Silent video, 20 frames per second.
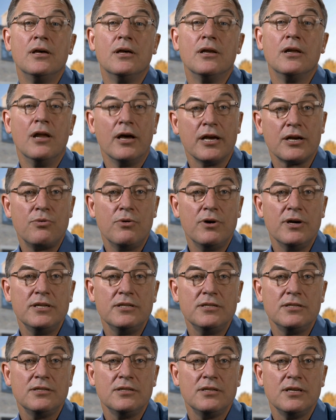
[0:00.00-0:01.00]

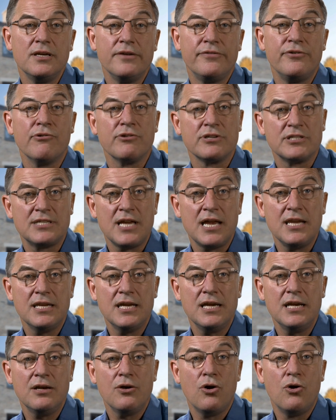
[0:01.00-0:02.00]
Likewise, if you're
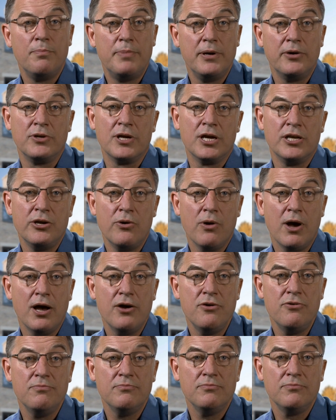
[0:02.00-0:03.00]
extending or building a new
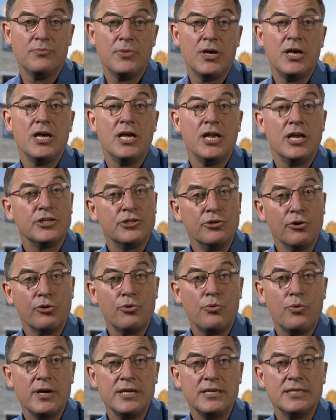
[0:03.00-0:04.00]
home, it's not
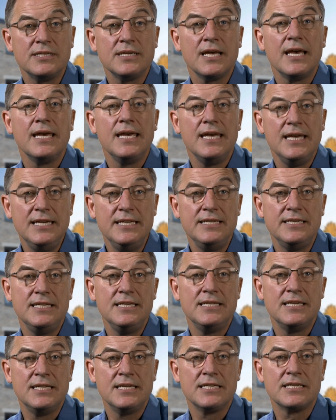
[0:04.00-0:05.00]
always easy
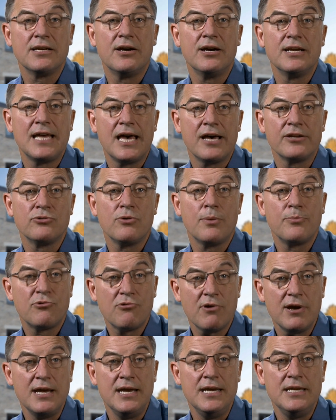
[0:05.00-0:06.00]
to decide how to
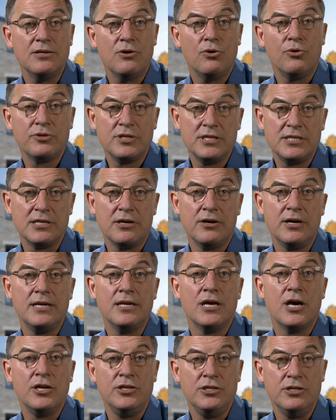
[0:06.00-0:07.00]
upgrade or design
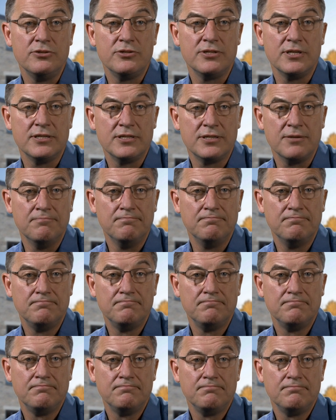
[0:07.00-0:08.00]
a new system.
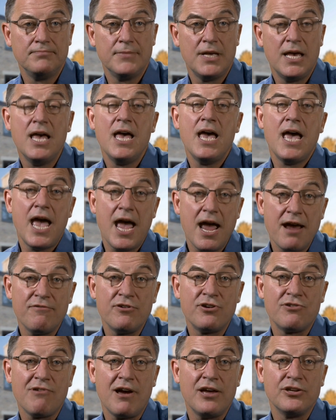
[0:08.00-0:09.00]
Air
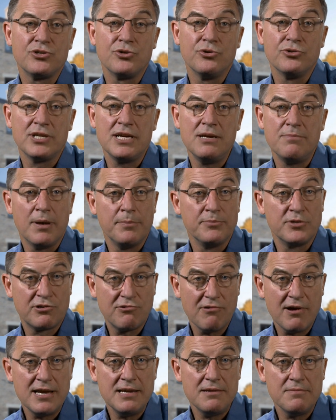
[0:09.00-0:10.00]
and ground source heat pumps are
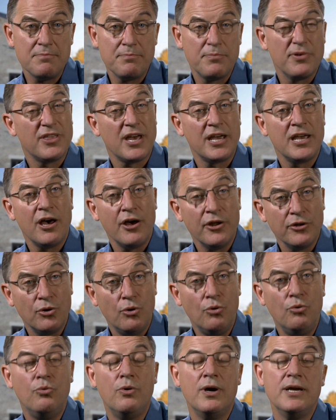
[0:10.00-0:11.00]
great, but they aren't
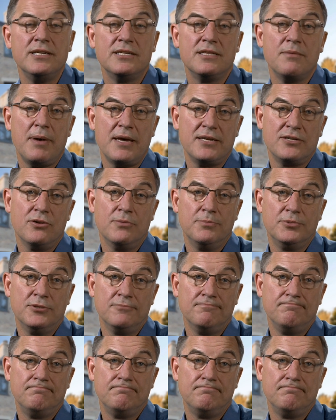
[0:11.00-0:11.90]
always the best option.